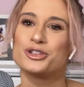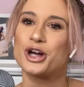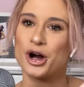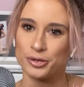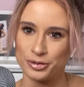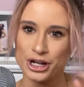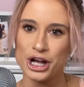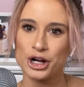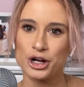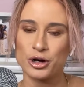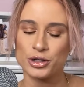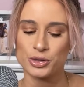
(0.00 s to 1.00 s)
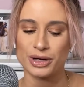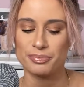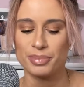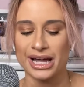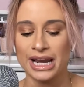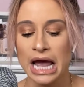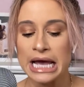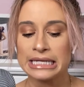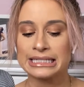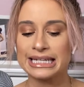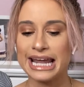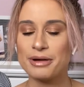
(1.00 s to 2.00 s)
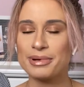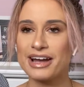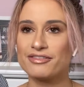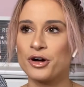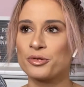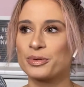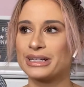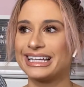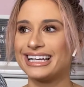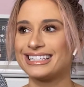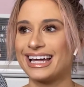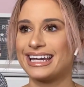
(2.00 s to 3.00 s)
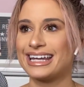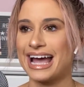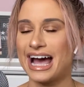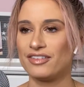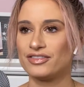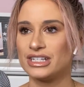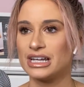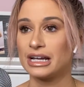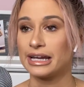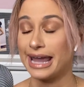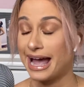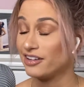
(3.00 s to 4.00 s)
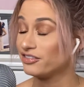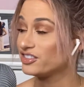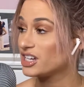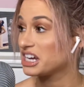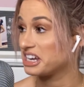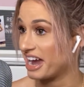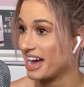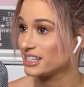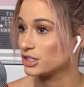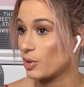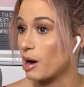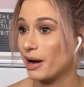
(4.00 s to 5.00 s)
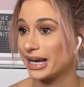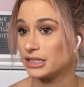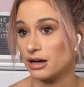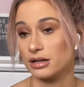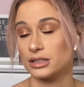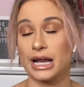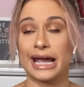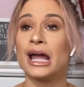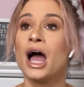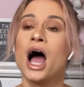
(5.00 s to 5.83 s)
So go do it. But today we have a really exciting guest. Wow, I could talk today.